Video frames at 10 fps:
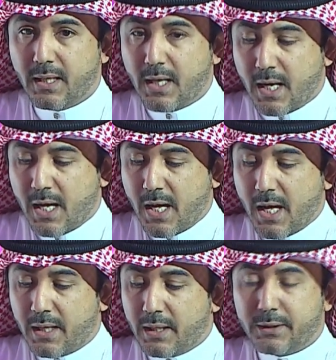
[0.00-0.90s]
So this is
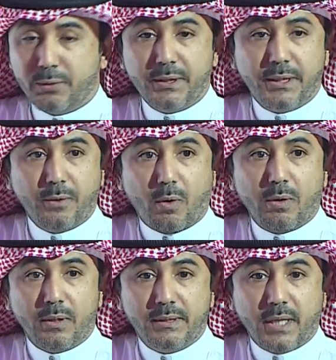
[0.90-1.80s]
all direct
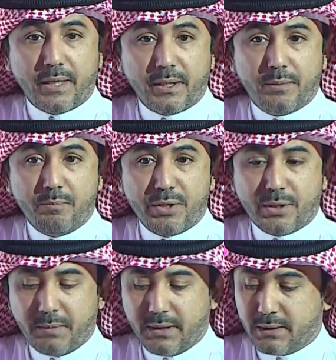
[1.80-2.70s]
measurement.
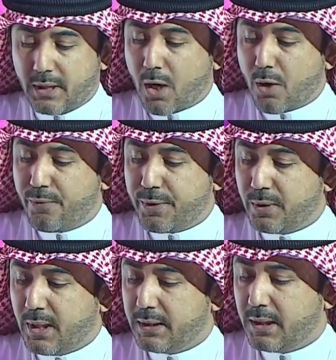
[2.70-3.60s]
However, your LDL
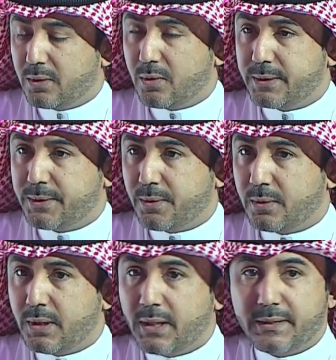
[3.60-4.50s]
cholesterol is
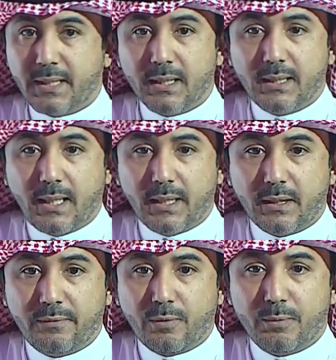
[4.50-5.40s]
calculated from your
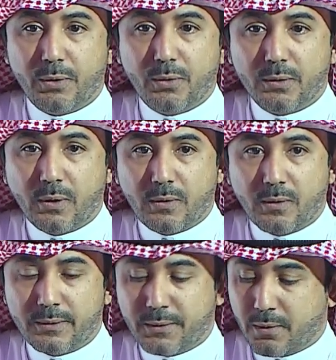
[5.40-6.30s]
total cholesterol,
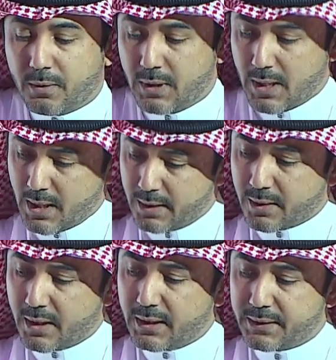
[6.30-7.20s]
triglyceride,
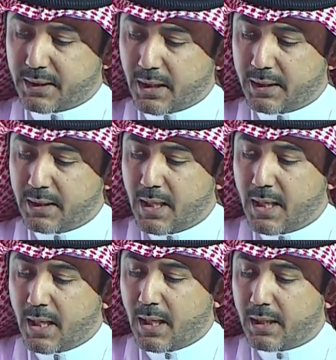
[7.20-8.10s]
and
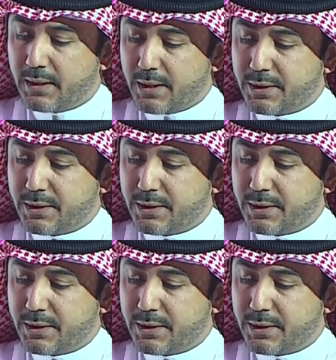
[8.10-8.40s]
HDL.